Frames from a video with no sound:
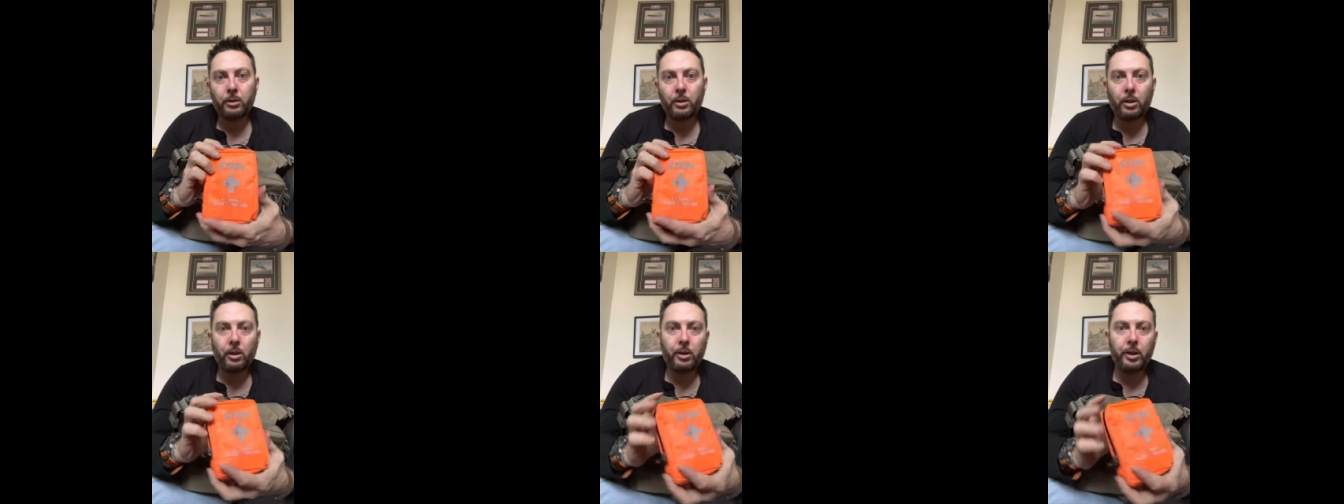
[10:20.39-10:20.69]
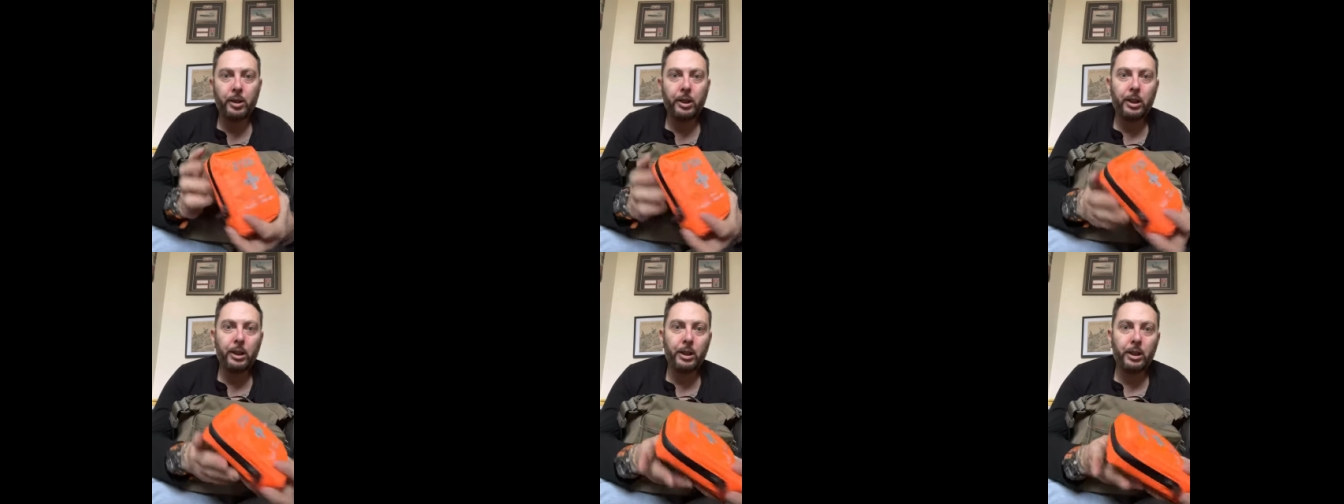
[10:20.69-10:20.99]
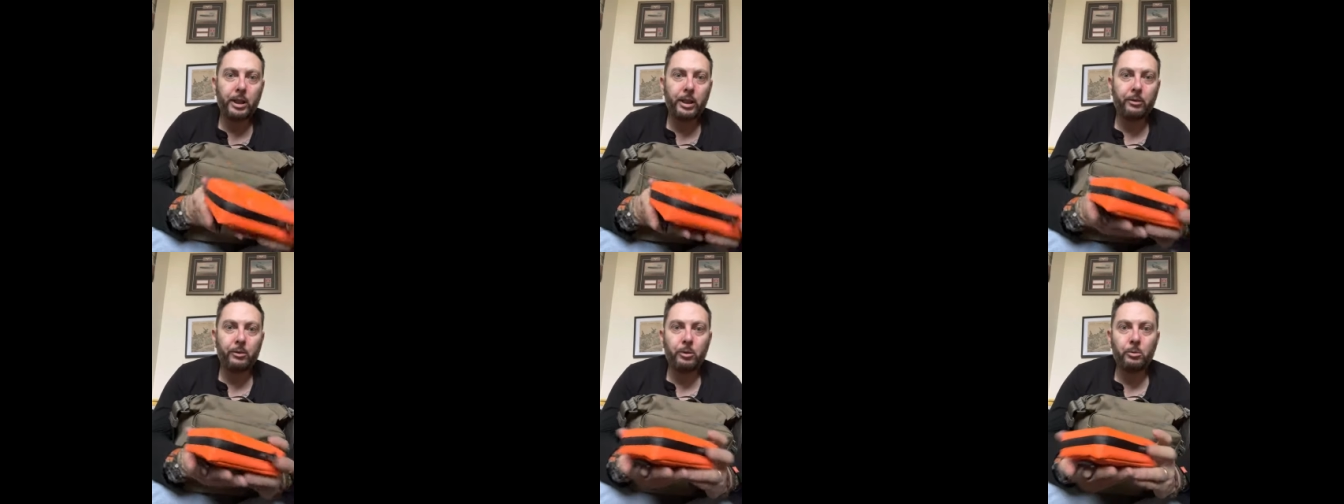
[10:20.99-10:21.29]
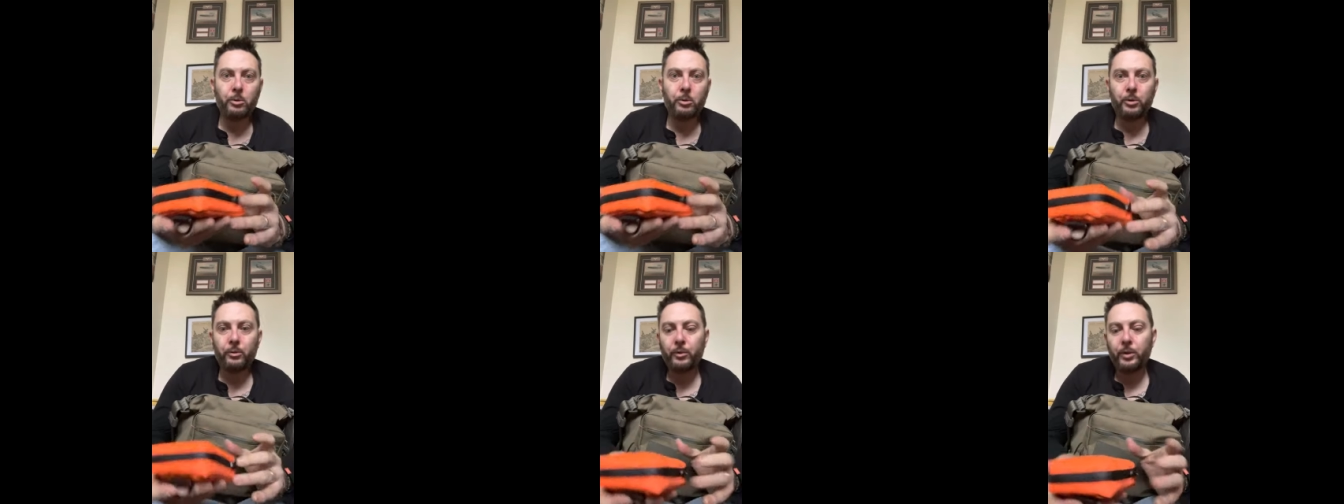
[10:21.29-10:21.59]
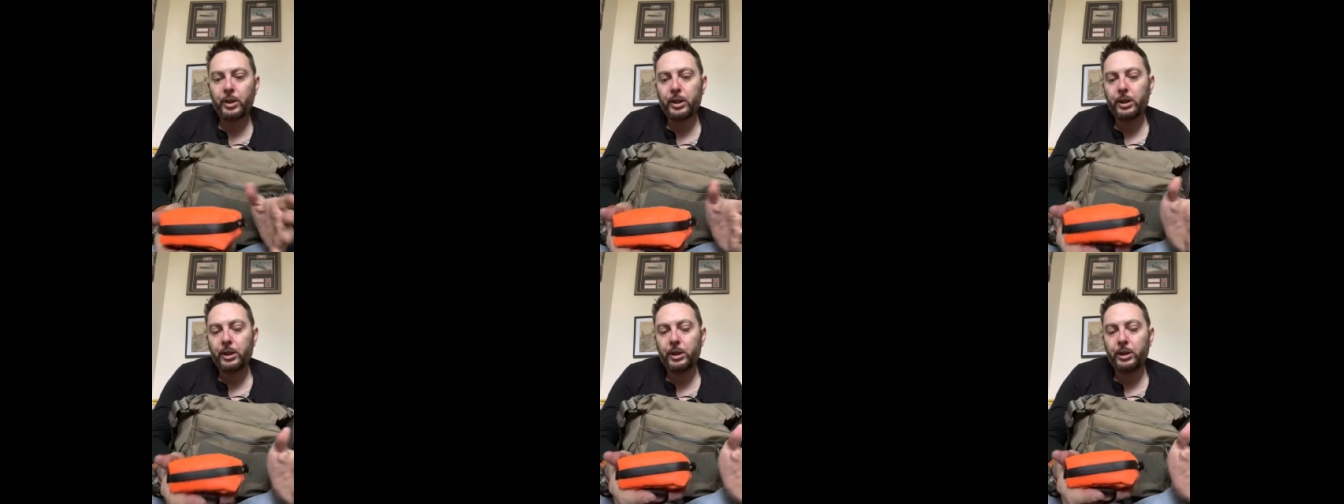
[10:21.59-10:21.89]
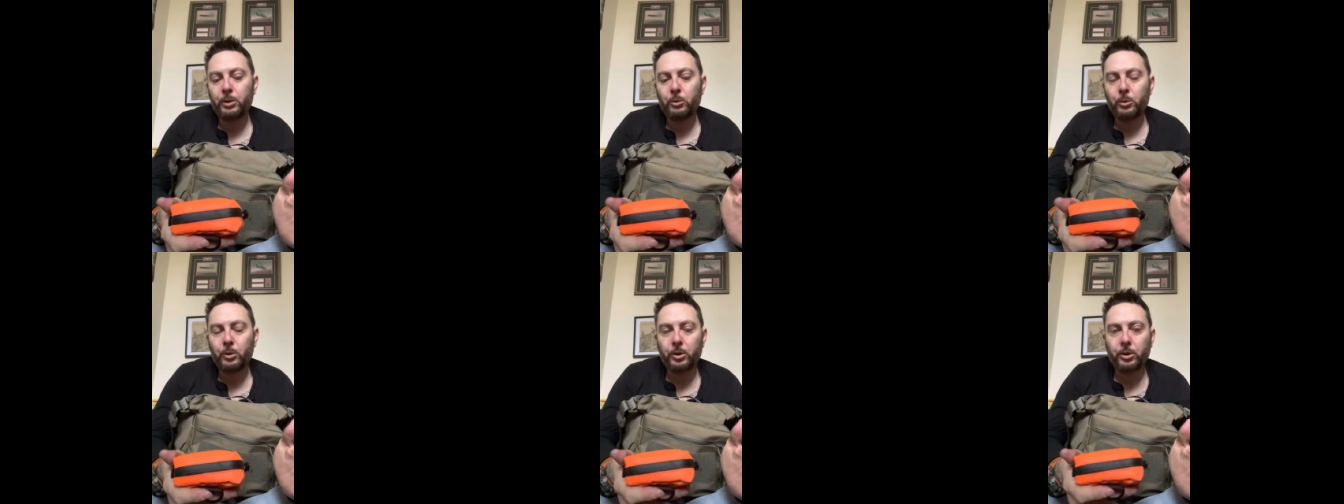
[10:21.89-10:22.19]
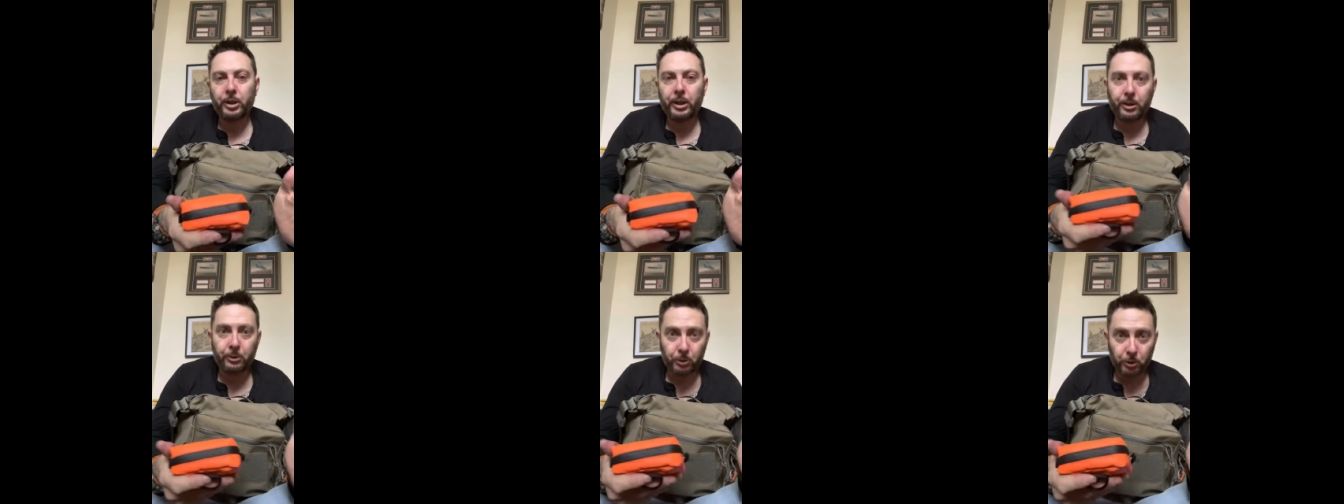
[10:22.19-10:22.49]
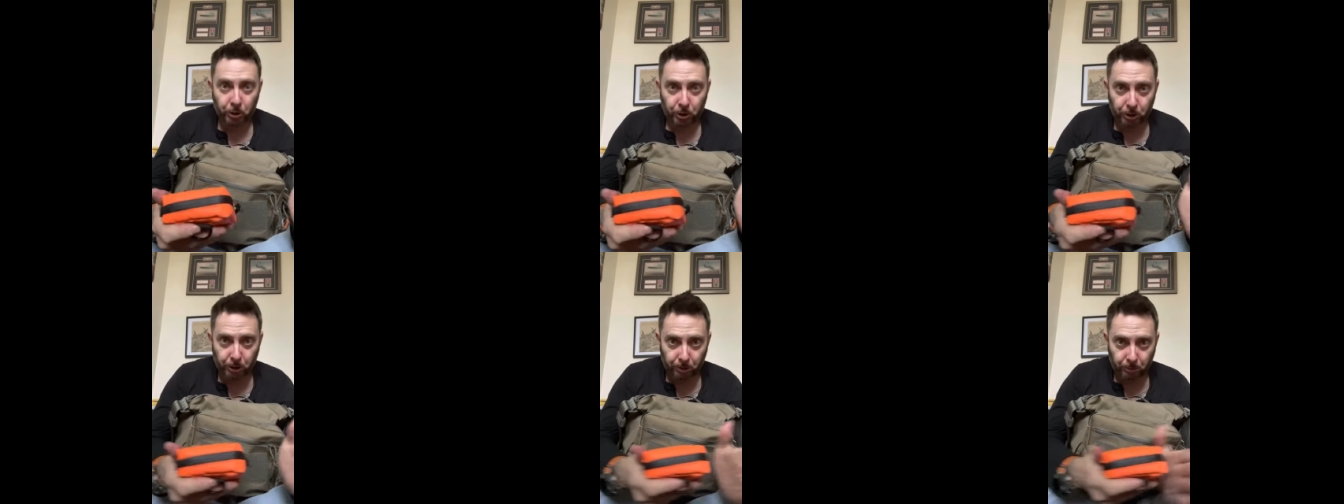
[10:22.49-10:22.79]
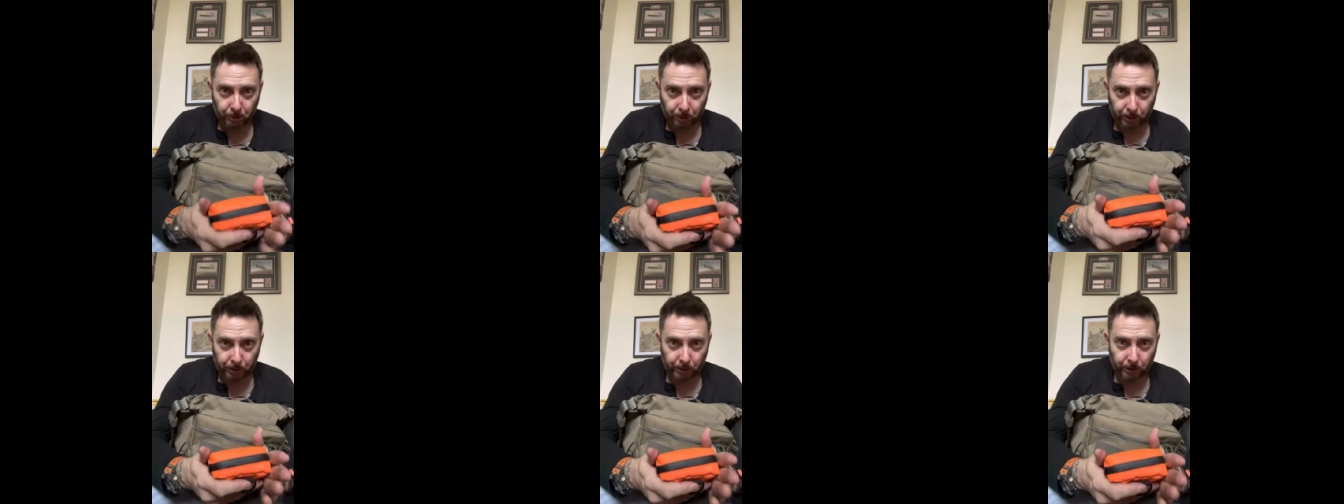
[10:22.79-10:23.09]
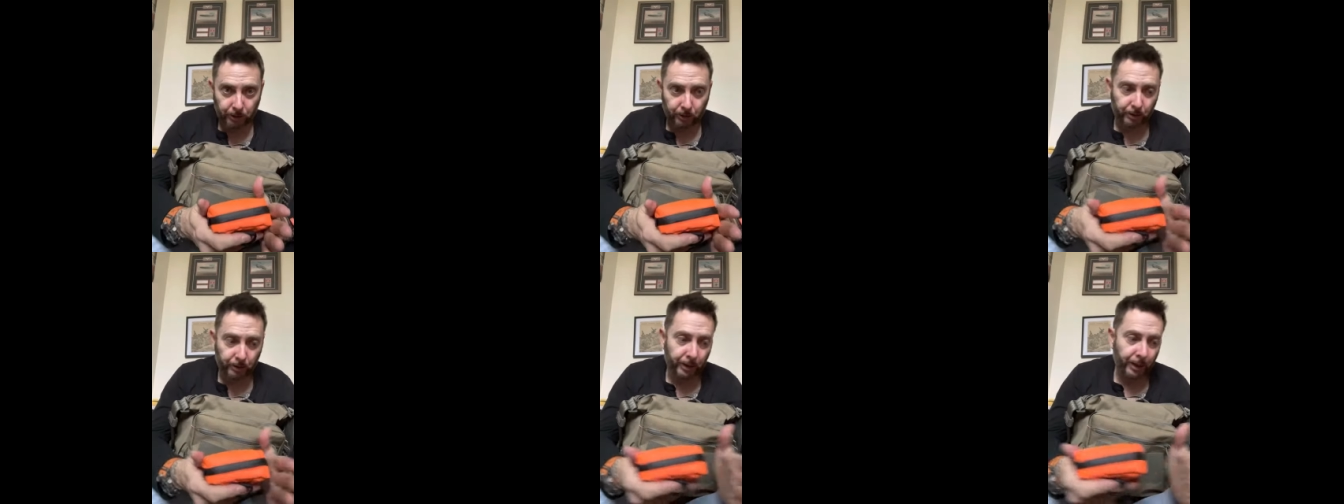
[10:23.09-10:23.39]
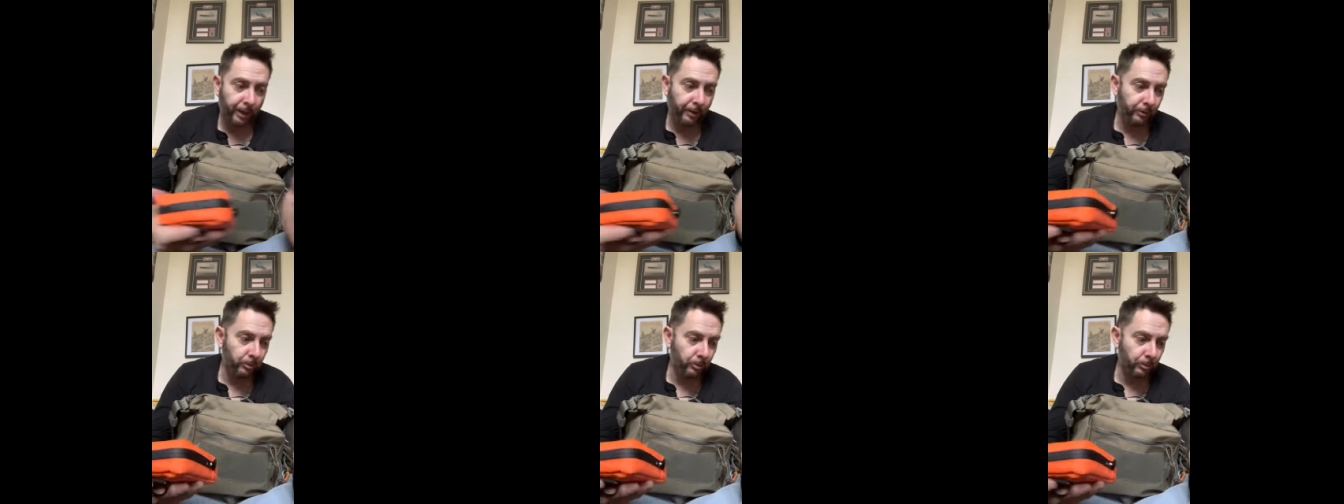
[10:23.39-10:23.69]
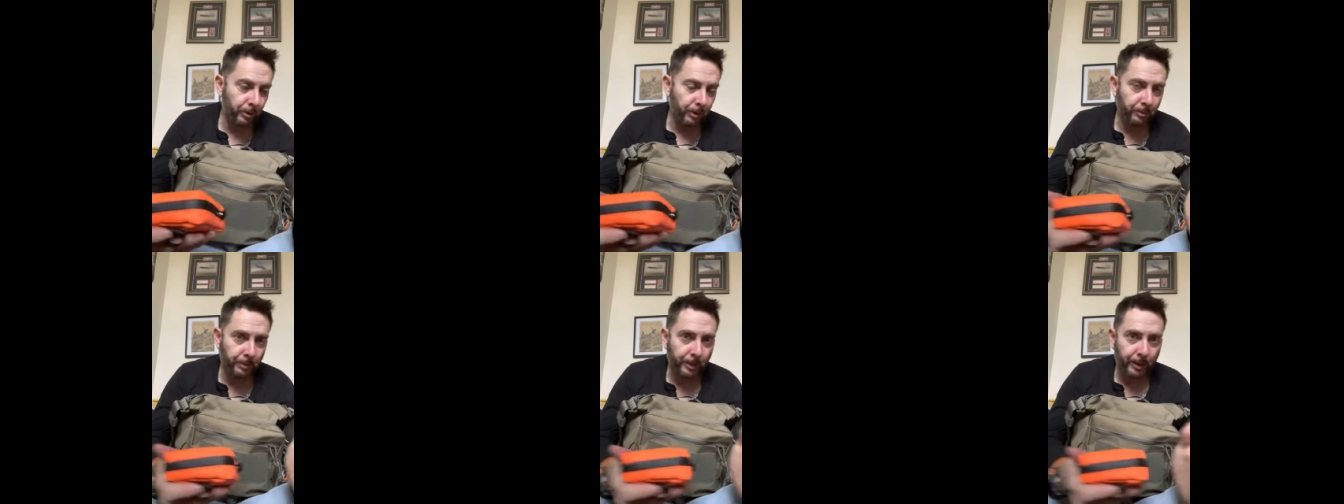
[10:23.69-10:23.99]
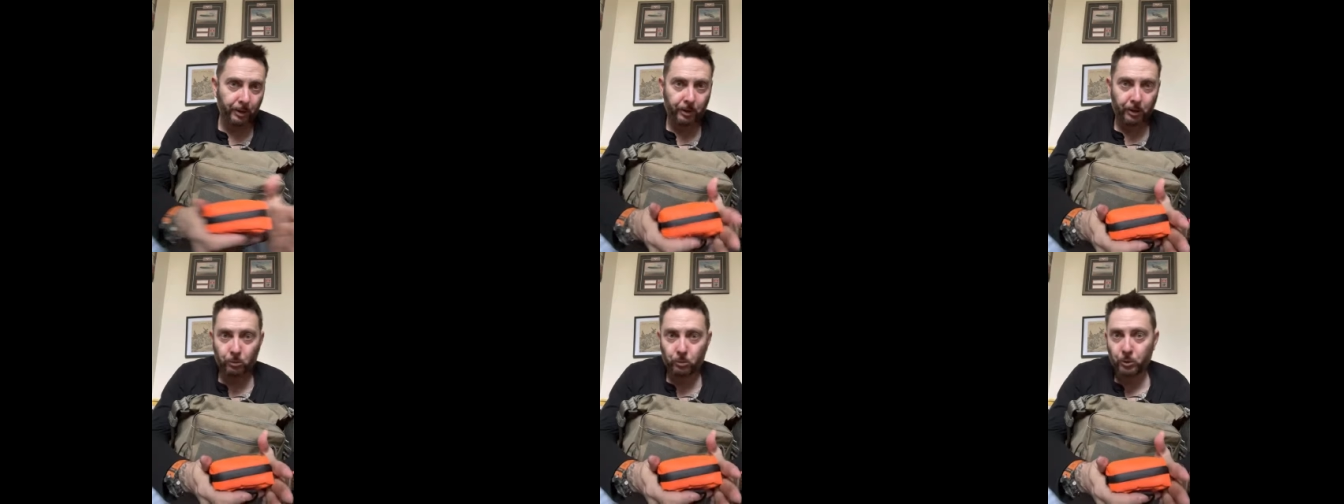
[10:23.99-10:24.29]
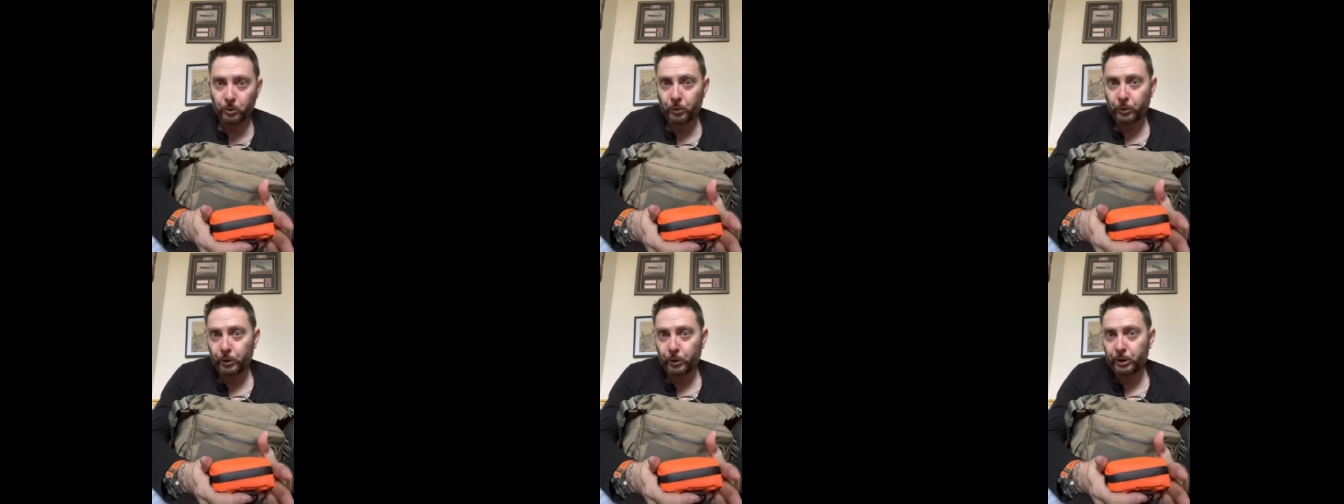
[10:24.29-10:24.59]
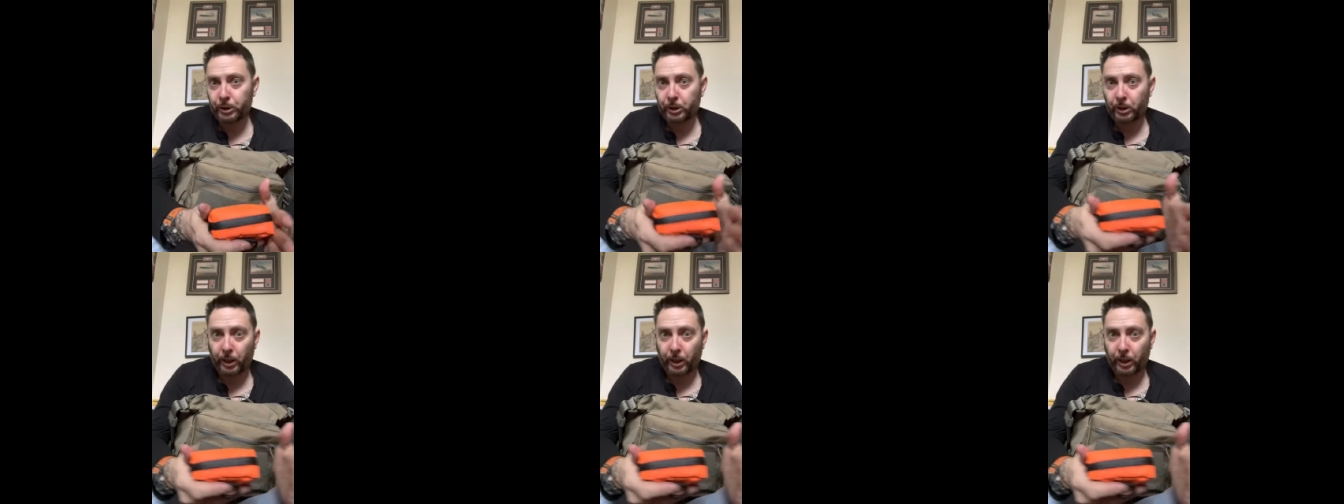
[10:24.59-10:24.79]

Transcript: I carry one of these when I go shooting and I carry one when I'm out in the woods.